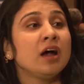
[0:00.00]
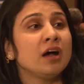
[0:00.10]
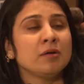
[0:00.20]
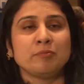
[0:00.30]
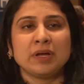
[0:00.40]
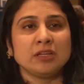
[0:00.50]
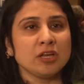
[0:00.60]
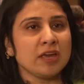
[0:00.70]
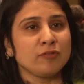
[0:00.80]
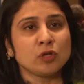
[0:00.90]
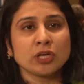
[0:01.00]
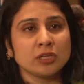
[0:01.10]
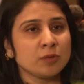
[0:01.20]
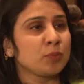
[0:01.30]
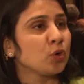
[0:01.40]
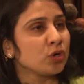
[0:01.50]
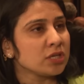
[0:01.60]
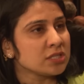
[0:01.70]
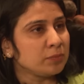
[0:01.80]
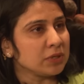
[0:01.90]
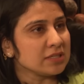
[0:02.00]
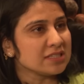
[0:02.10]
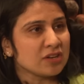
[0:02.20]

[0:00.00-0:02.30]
uh, but if you look at the pure disciplines,